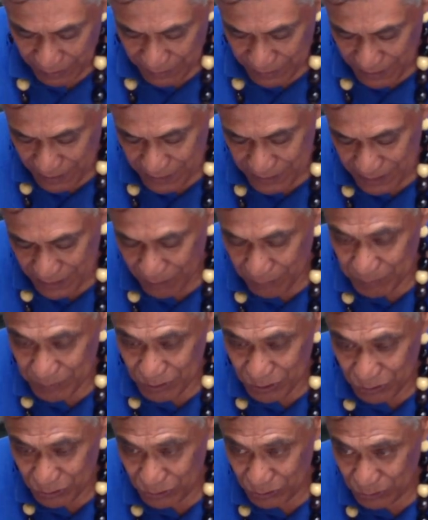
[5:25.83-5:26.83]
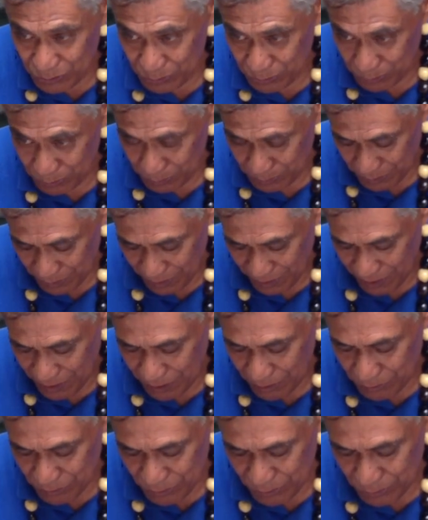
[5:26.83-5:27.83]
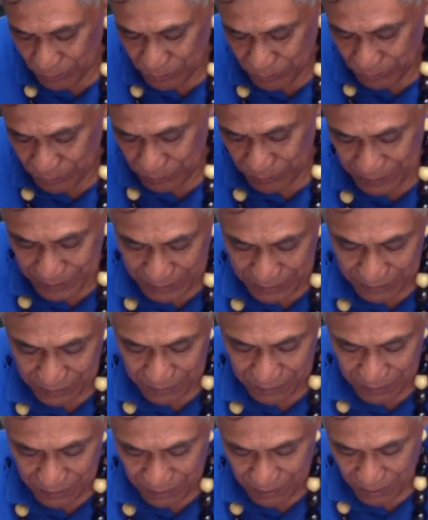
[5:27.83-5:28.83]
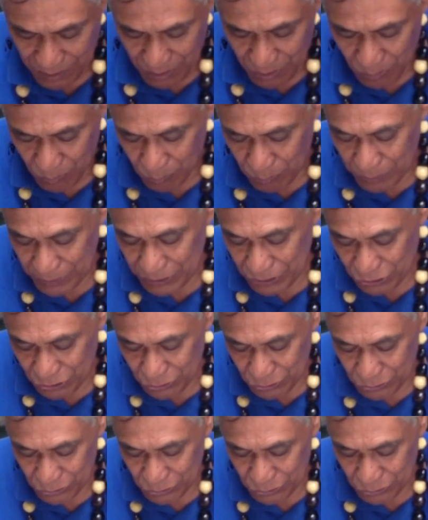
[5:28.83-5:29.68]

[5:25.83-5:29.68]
that's up to you how you use it, what you